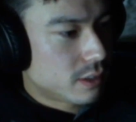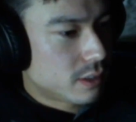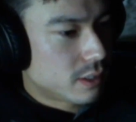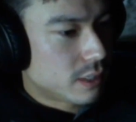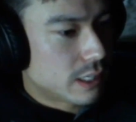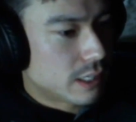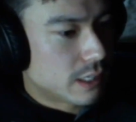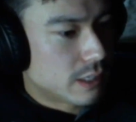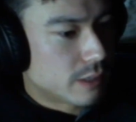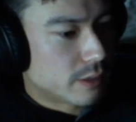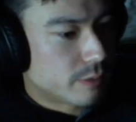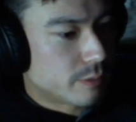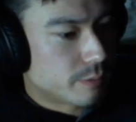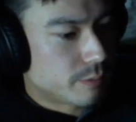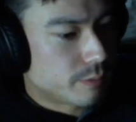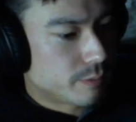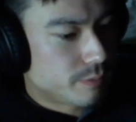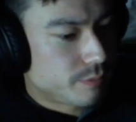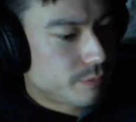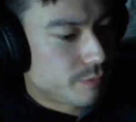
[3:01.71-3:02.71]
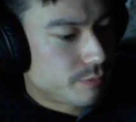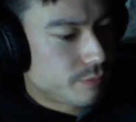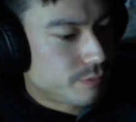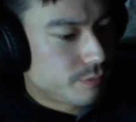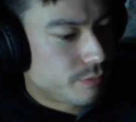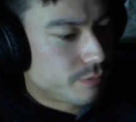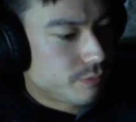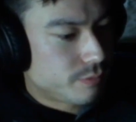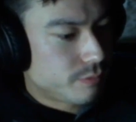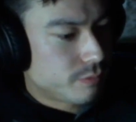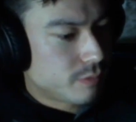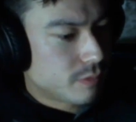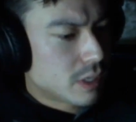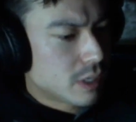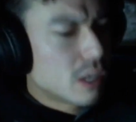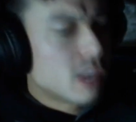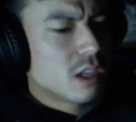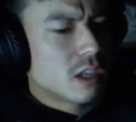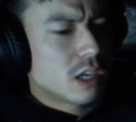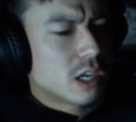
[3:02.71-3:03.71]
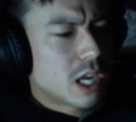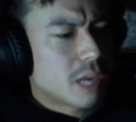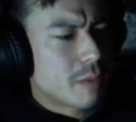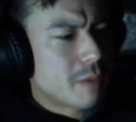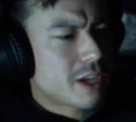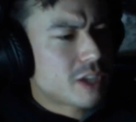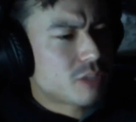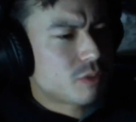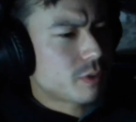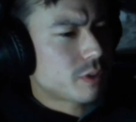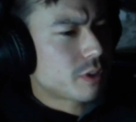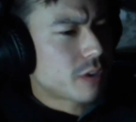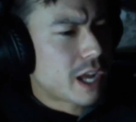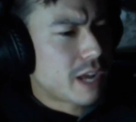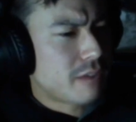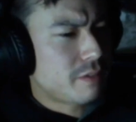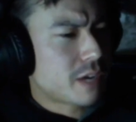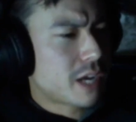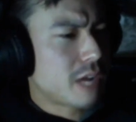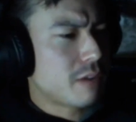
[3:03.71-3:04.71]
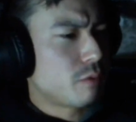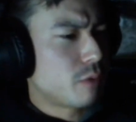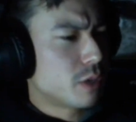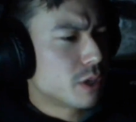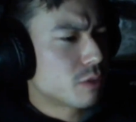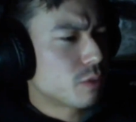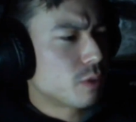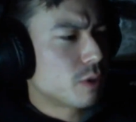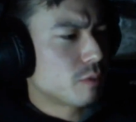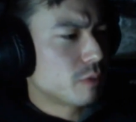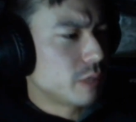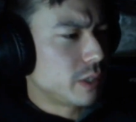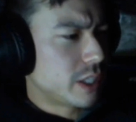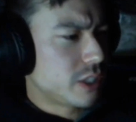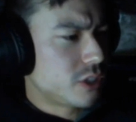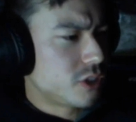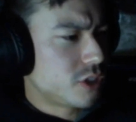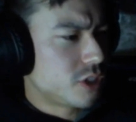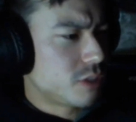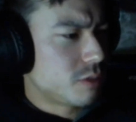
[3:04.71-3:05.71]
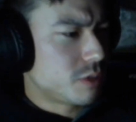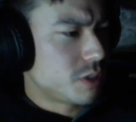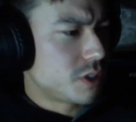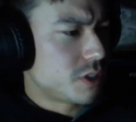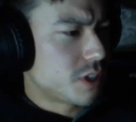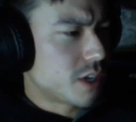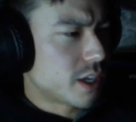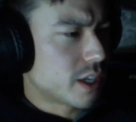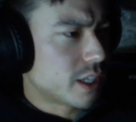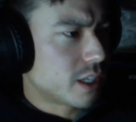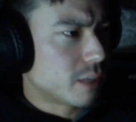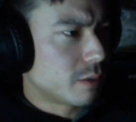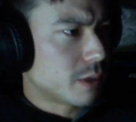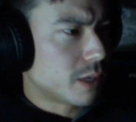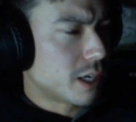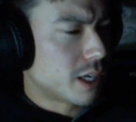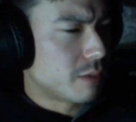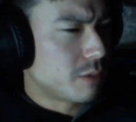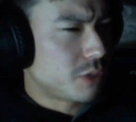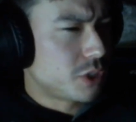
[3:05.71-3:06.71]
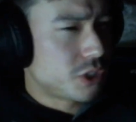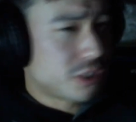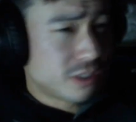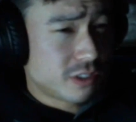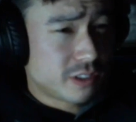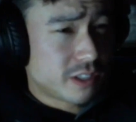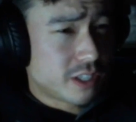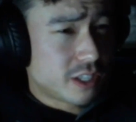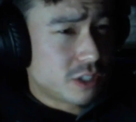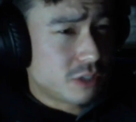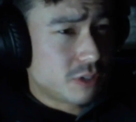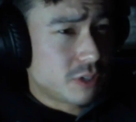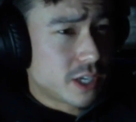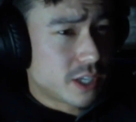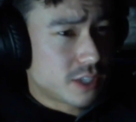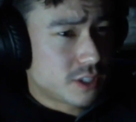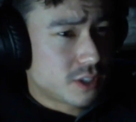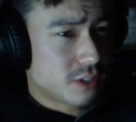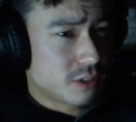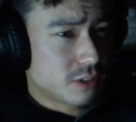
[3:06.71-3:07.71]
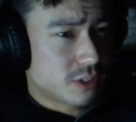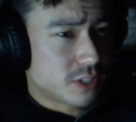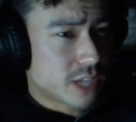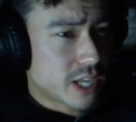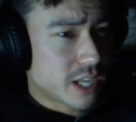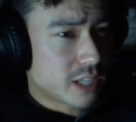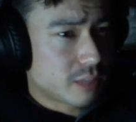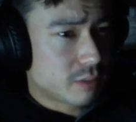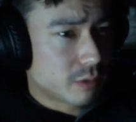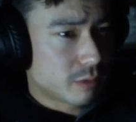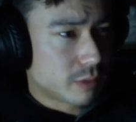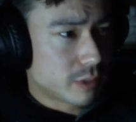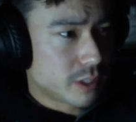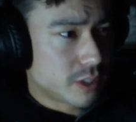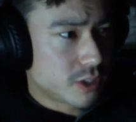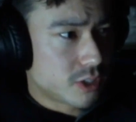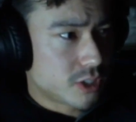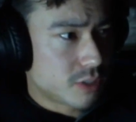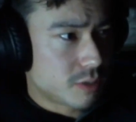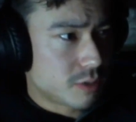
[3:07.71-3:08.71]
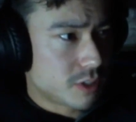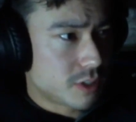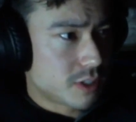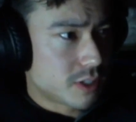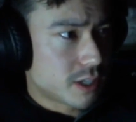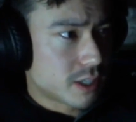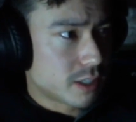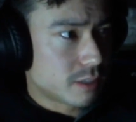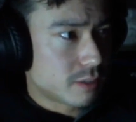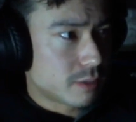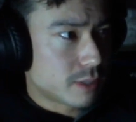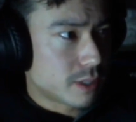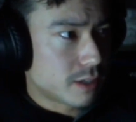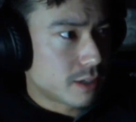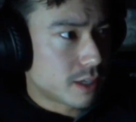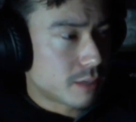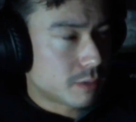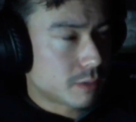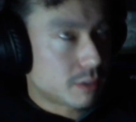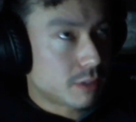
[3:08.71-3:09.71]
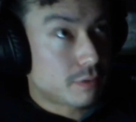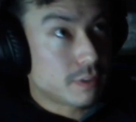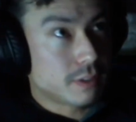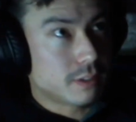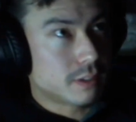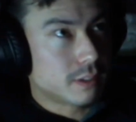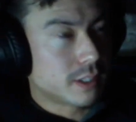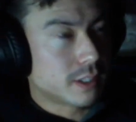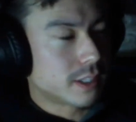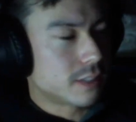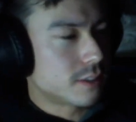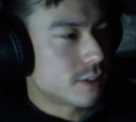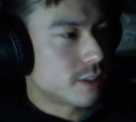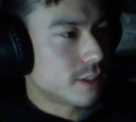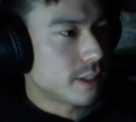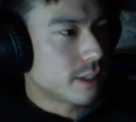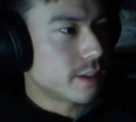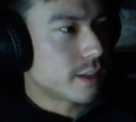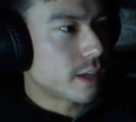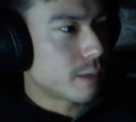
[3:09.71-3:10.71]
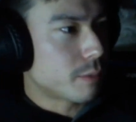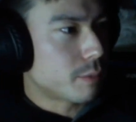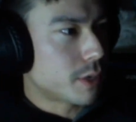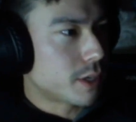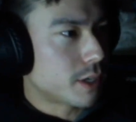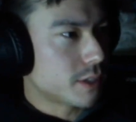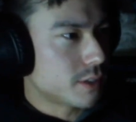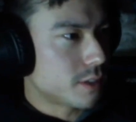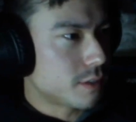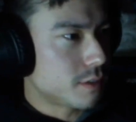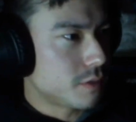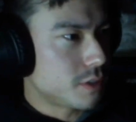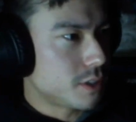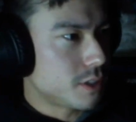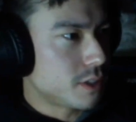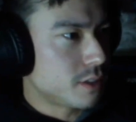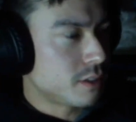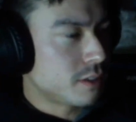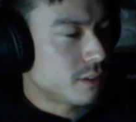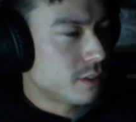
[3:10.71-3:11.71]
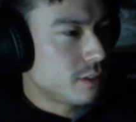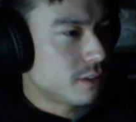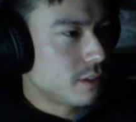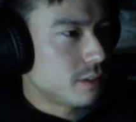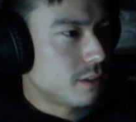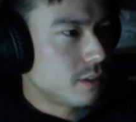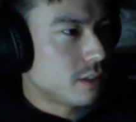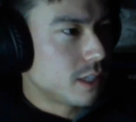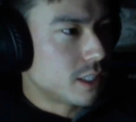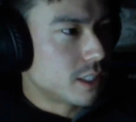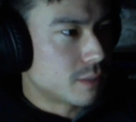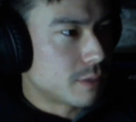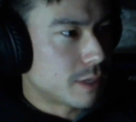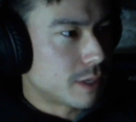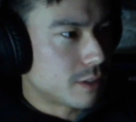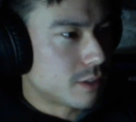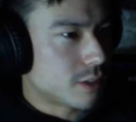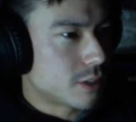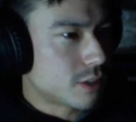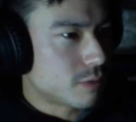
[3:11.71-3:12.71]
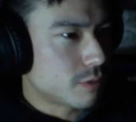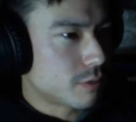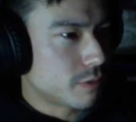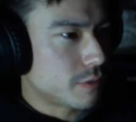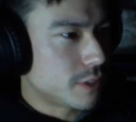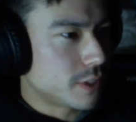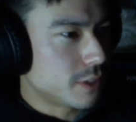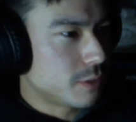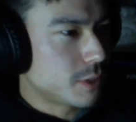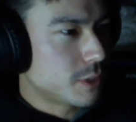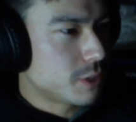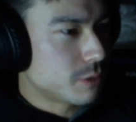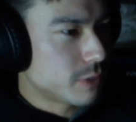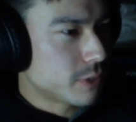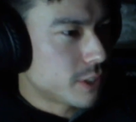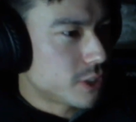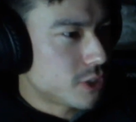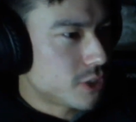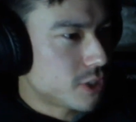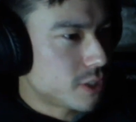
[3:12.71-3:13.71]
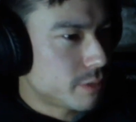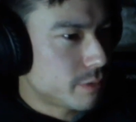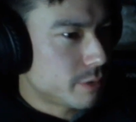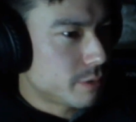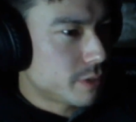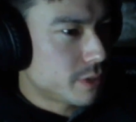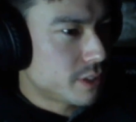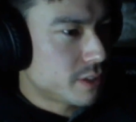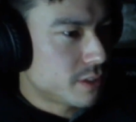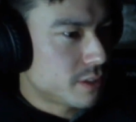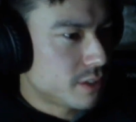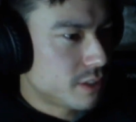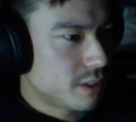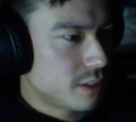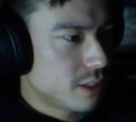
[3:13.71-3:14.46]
Um, I imagine with her, I've, I wonder what relationship she's talking about, and I'm sure that you guys know exactly what relationship she's talking about, and I'm going to feel like silly that I paused it if she is about to just reveal which relationship it was.